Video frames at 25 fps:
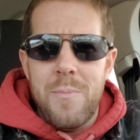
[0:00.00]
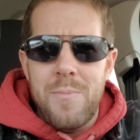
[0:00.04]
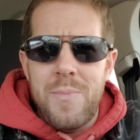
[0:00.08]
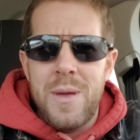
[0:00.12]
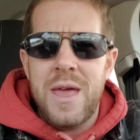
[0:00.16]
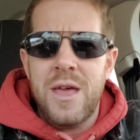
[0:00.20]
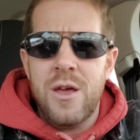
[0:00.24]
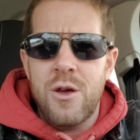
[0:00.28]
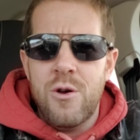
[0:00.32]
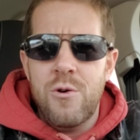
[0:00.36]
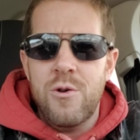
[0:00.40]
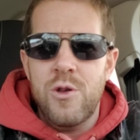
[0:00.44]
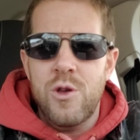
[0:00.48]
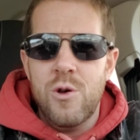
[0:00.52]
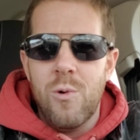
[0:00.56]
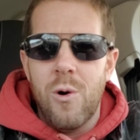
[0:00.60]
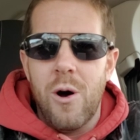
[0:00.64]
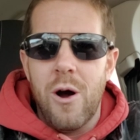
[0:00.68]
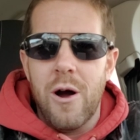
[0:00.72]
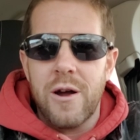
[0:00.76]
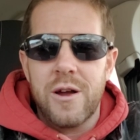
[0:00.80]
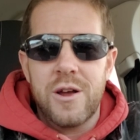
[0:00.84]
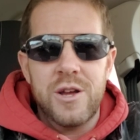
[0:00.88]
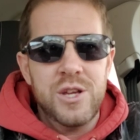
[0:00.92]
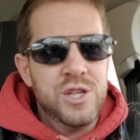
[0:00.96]
Being who you
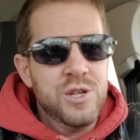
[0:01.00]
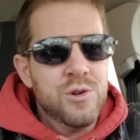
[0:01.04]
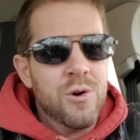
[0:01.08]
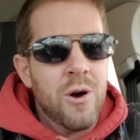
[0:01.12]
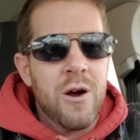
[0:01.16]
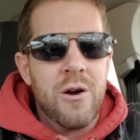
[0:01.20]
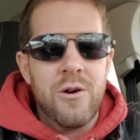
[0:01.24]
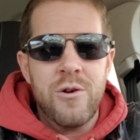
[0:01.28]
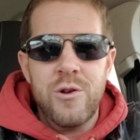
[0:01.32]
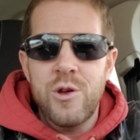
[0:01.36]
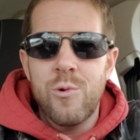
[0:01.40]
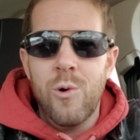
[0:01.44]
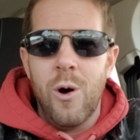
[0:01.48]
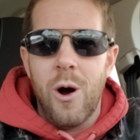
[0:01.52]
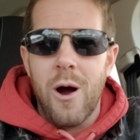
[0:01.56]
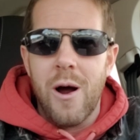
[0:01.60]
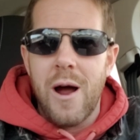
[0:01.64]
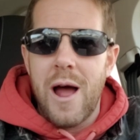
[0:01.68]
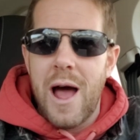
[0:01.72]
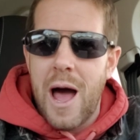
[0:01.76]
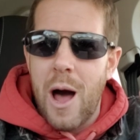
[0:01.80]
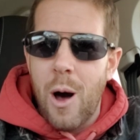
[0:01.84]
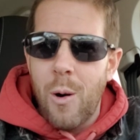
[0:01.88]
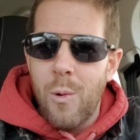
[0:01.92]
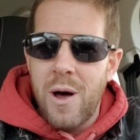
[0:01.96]
are, because you are who you are.
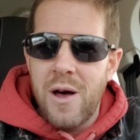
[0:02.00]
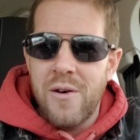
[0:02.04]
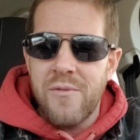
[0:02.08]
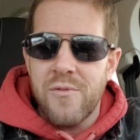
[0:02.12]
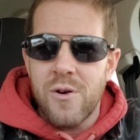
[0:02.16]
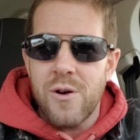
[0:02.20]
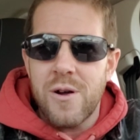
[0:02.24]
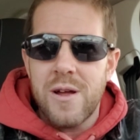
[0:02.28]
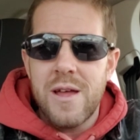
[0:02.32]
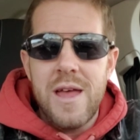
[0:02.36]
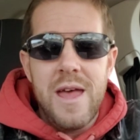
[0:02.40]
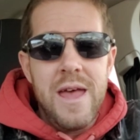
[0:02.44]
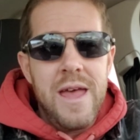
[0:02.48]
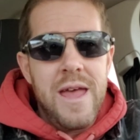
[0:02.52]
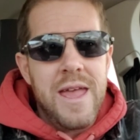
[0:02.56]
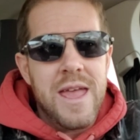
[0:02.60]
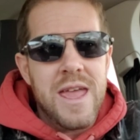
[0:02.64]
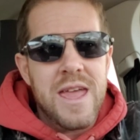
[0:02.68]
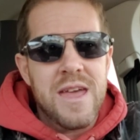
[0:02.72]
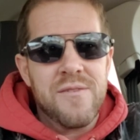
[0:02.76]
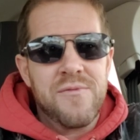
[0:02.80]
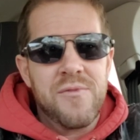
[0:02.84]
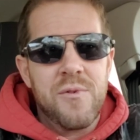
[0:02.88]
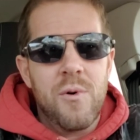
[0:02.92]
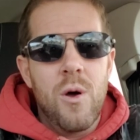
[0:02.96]
However,
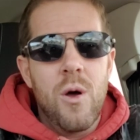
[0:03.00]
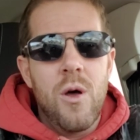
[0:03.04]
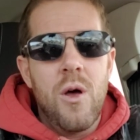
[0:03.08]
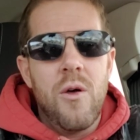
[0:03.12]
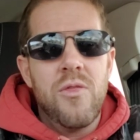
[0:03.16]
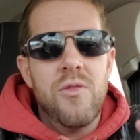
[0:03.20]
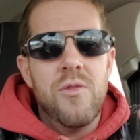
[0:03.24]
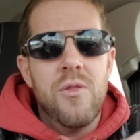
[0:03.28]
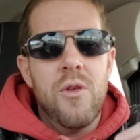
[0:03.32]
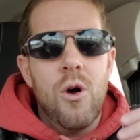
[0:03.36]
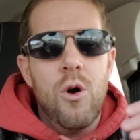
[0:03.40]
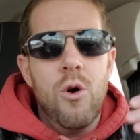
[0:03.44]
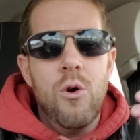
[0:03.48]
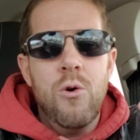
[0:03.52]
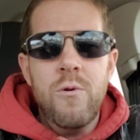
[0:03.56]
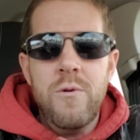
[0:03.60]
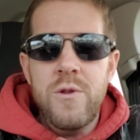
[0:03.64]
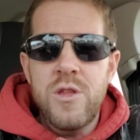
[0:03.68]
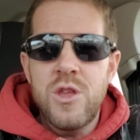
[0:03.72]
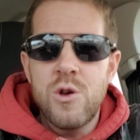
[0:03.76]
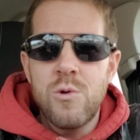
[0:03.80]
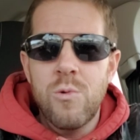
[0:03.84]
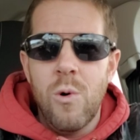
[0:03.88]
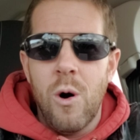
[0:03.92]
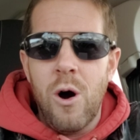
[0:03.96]
if who
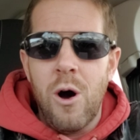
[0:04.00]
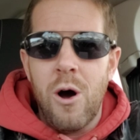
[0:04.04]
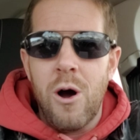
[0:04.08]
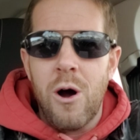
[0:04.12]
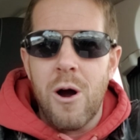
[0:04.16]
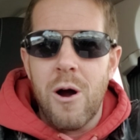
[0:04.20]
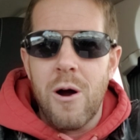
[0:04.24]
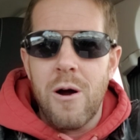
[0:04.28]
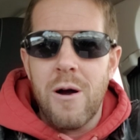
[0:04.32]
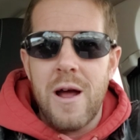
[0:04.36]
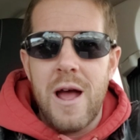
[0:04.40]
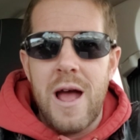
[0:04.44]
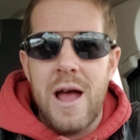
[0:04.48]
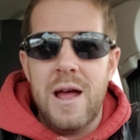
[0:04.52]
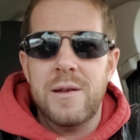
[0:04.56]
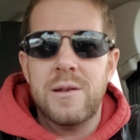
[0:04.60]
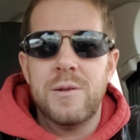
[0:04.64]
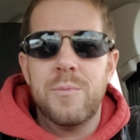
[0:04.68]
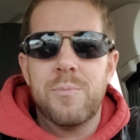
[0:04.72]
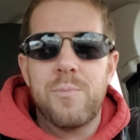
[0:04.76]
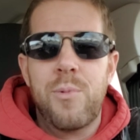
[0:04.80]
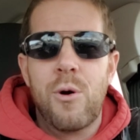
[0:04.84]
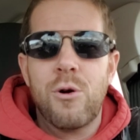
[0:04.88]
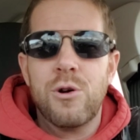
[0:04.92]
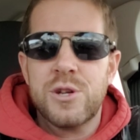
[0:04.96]
you are
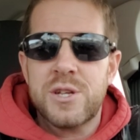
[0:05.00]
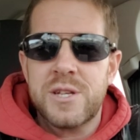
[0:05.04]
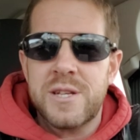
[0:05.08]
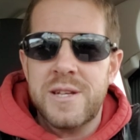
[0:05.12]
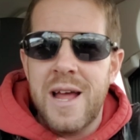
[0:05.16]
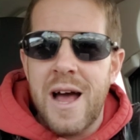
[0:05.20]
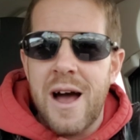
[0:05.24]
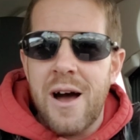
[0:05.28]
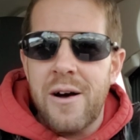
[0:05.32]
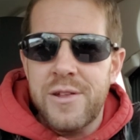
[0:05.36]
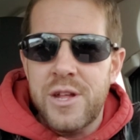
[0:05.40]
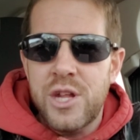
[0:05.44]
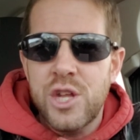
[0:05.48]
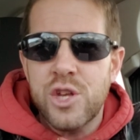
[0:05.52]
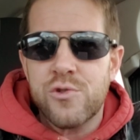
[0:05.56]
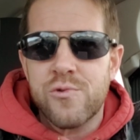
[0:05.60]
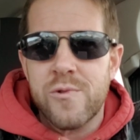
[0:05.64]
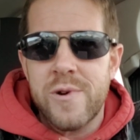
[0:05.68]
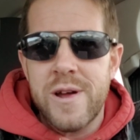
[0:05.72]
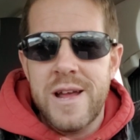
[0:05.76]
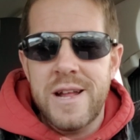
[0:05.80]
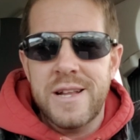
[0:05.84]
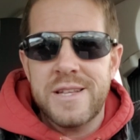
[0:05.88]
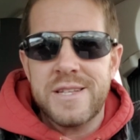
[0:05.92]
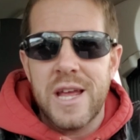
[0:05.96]
and personality
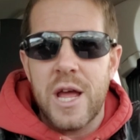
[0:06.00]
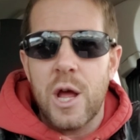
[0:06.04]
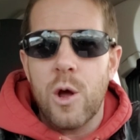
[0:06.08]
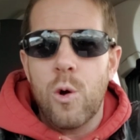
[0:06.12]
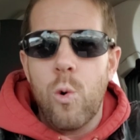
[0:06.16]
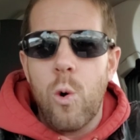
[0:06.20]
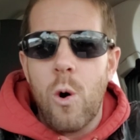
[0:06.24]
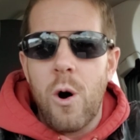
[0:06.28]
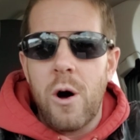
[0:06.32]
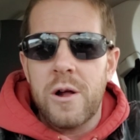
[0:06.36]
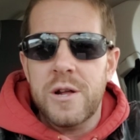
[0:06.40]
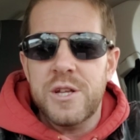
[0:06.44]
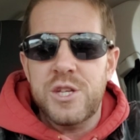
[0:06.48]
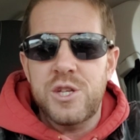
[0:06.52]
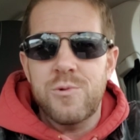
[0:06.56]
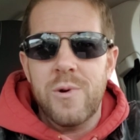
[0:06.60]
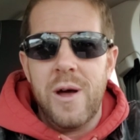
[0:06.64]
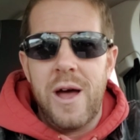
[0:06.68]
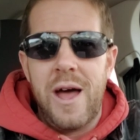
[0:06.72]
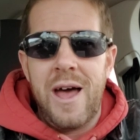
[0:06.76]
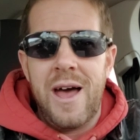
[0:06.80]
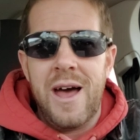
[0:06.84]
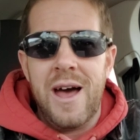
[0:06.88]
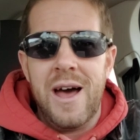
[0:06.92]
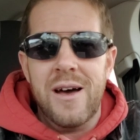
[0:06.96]
traits and qualities you
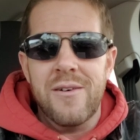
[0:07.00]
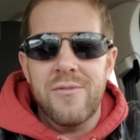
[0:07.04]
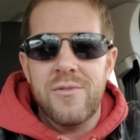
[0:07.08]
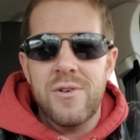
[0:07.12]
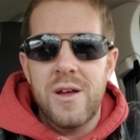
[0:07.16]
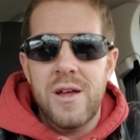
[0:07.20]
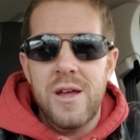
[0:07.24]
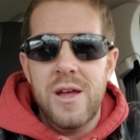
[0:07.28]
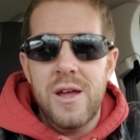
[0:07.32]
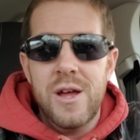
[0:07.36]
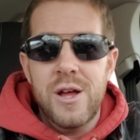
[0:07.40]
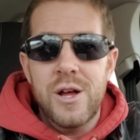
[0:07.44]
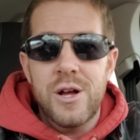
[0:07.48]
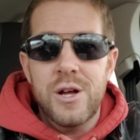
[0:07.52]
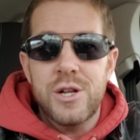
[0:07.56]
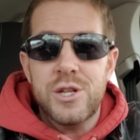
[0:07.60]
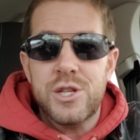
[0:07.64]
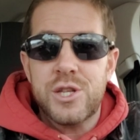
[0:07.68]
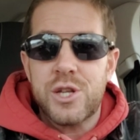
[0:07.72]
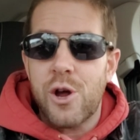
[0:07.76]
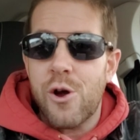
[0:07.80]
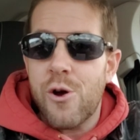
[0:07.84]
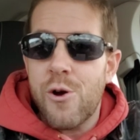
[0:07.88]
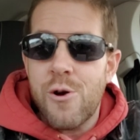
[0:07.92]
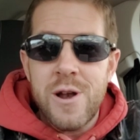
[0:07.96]
have
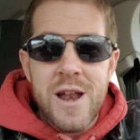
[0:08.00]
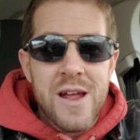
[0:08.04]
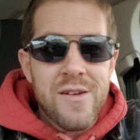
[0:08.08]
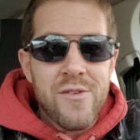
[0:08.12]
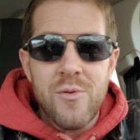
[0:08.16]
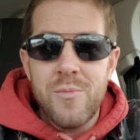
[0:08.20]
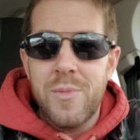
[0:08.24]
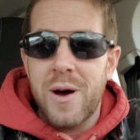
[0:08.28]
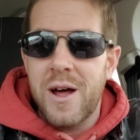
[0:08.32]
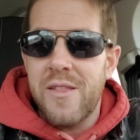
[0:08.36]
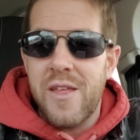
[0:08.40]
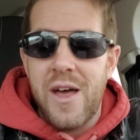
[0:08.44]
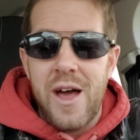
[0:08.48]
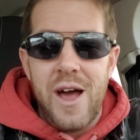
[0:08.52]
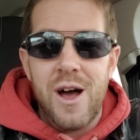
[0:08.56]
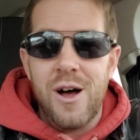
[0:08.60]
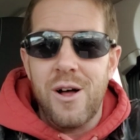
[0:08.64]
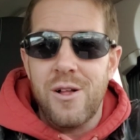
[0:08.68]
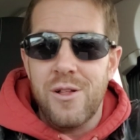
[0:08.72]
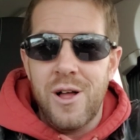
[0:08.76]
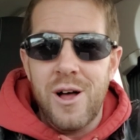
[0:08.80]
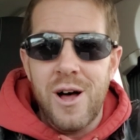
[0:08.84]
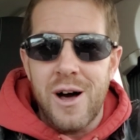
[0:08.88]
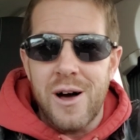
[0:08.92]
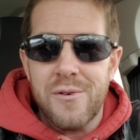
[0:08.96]
turn everybody the
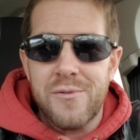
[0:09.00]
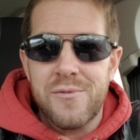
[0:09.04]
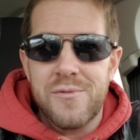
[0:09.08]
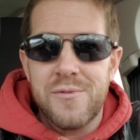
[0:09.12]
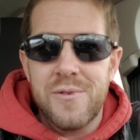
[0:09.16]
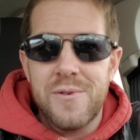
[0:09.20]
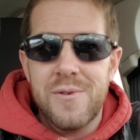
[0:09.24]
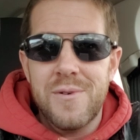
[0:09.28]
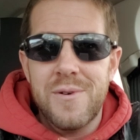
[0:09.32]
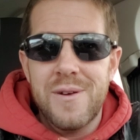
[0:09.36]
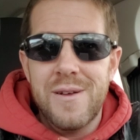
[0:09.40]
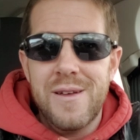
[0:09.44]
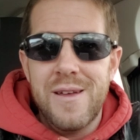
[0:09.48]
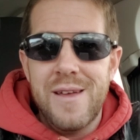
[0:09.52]
hell off